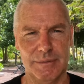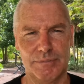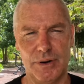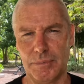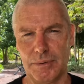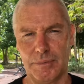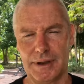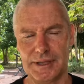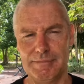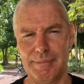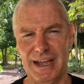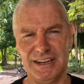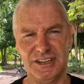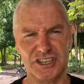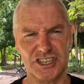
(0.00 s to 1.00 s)
Probably
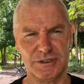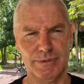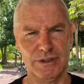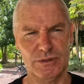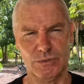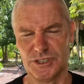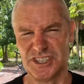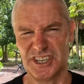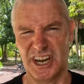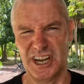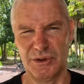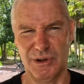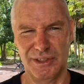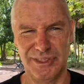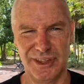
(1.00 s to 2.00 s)
Marcus Smith was the
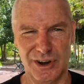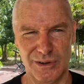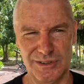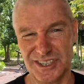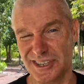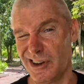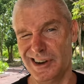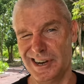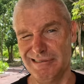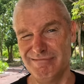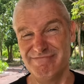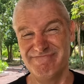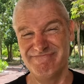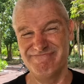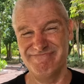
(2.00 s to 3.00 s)
only one that I was like,
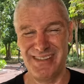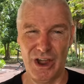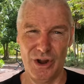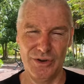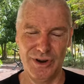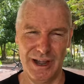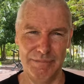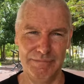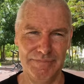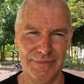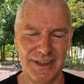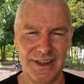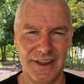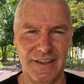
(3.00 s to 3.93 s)
ho-hum.